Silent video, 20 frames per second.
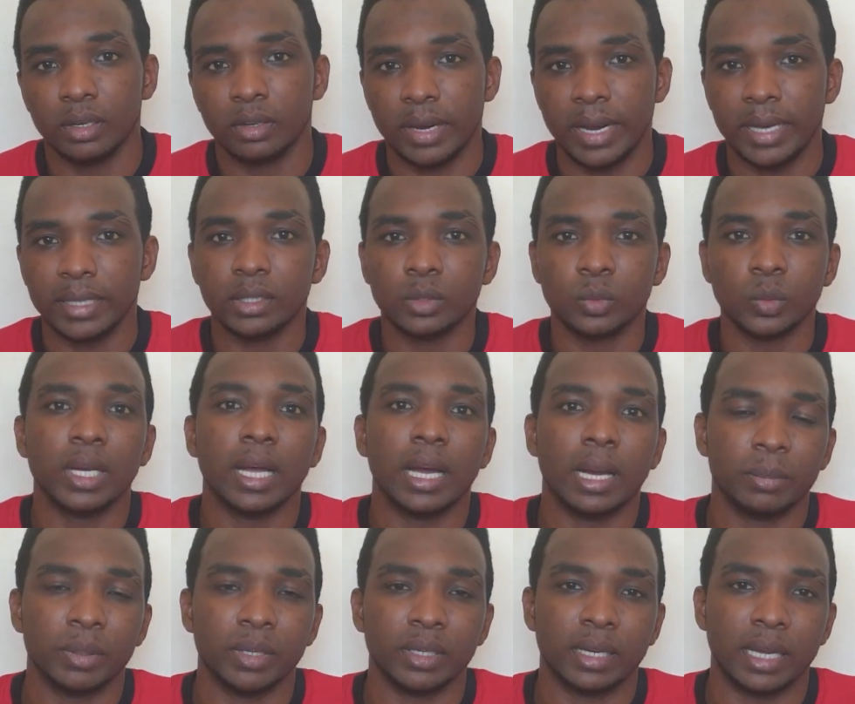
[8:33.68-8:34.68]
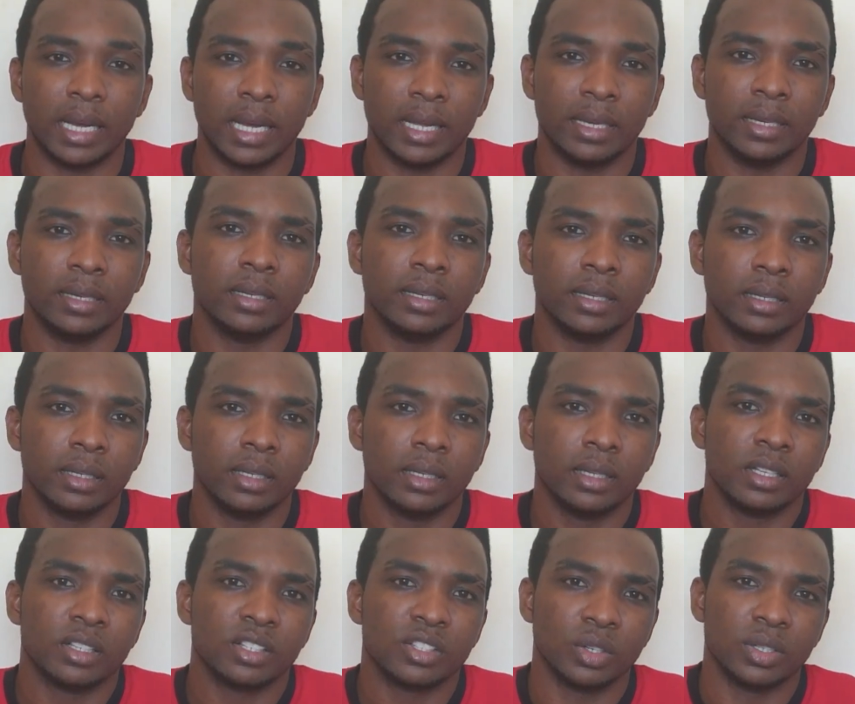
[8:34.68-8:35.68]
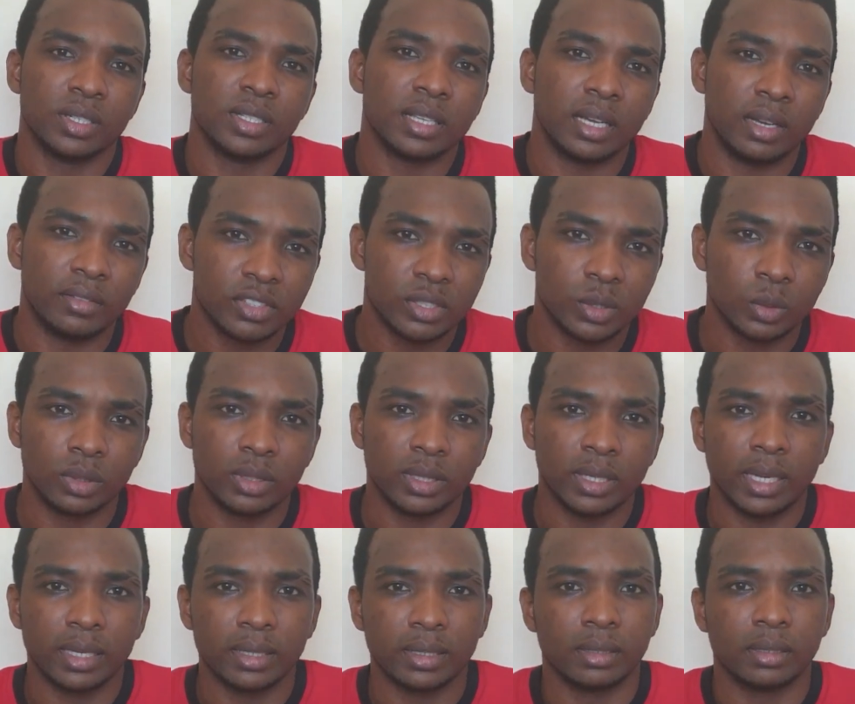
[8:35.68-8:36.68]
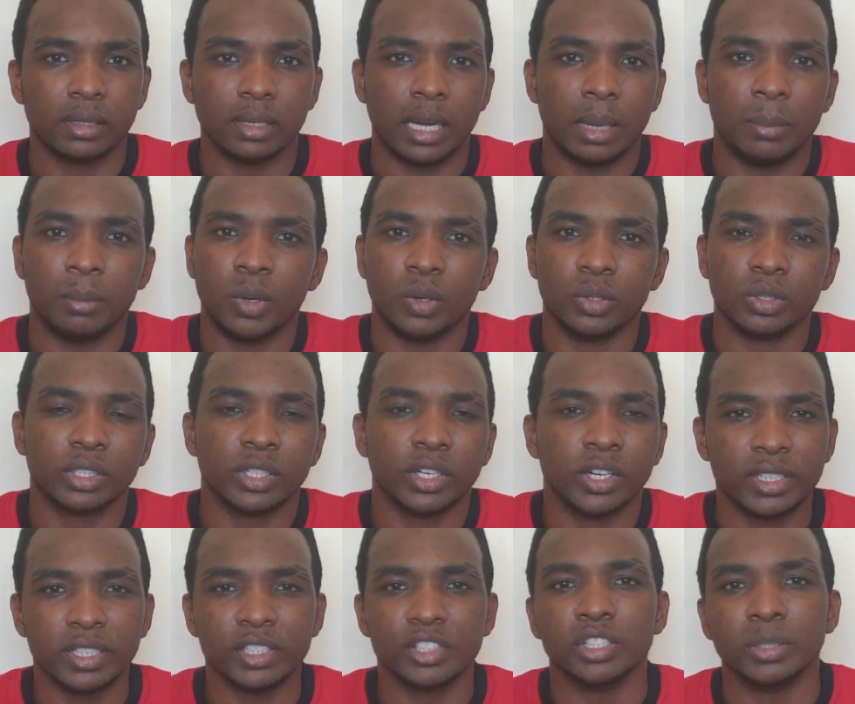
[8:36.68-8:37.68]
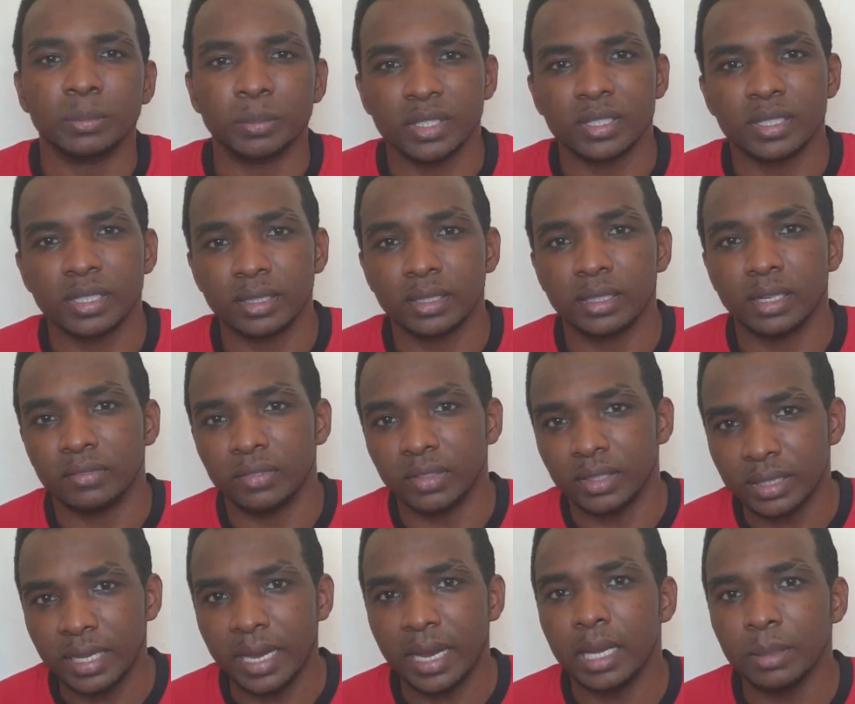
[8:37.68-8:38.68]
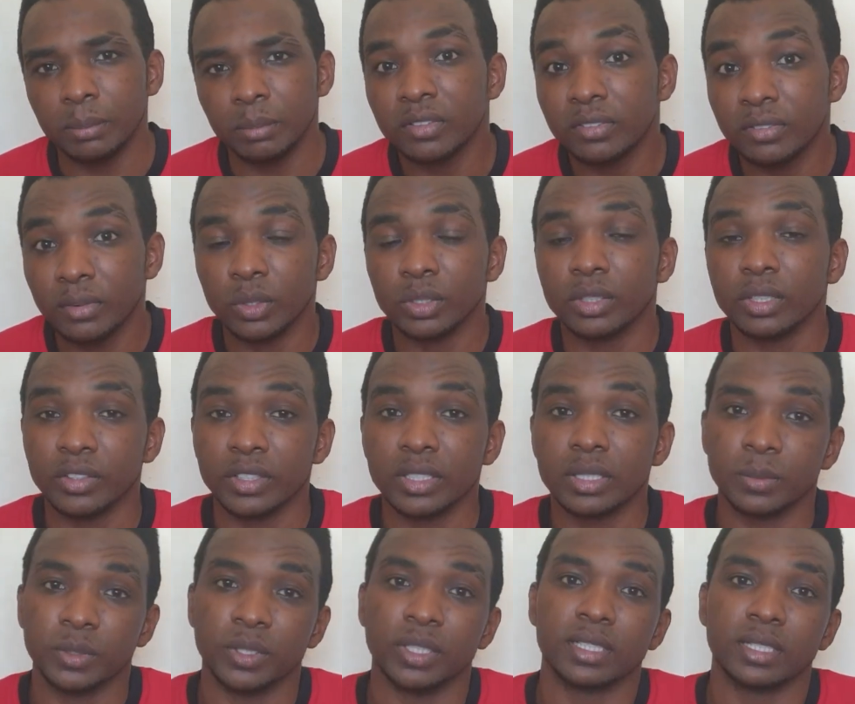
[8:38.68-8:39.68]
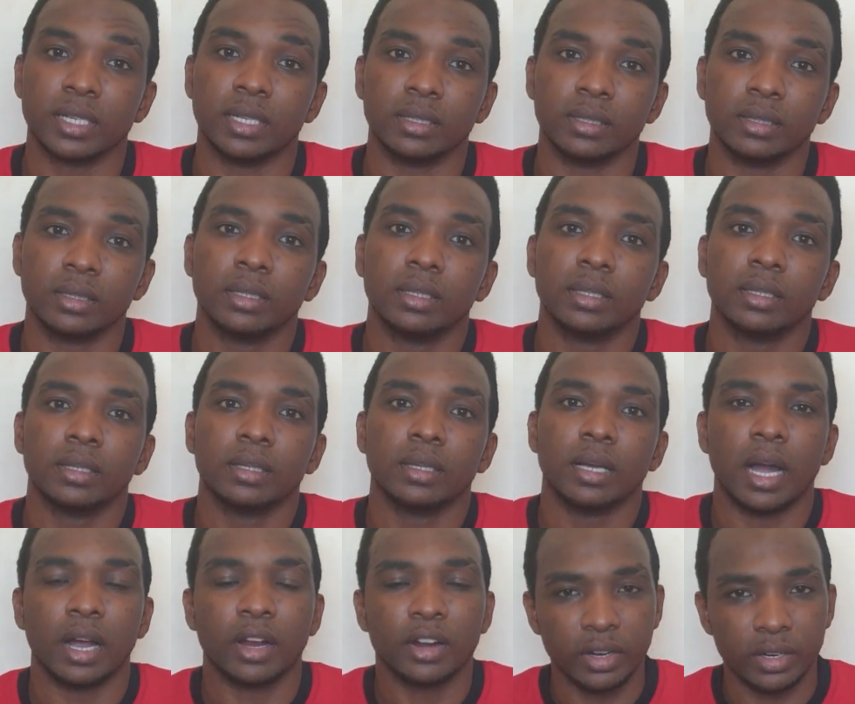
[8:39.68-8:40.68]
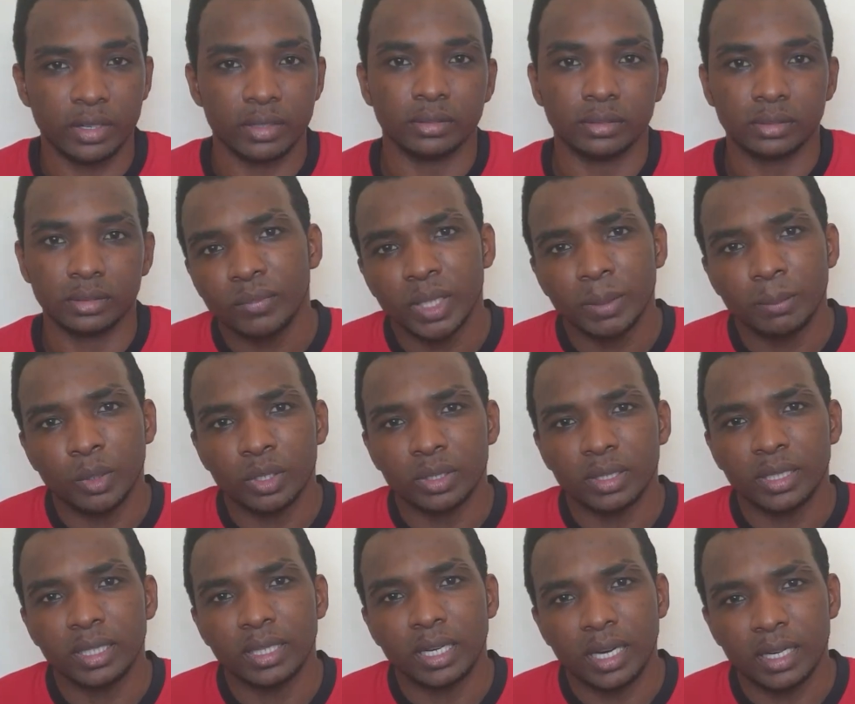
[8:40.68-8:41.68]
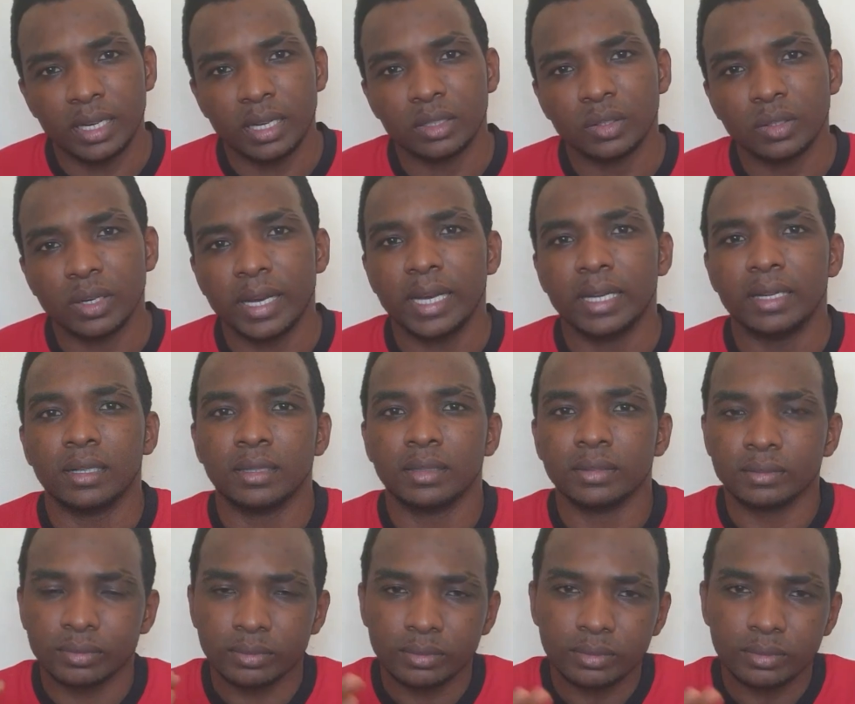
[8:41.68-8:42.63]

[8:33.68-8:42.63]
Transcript: right? It will happen, and studies have shown that about thirty-three percent of the time photorespiration occurs. But in order to kind of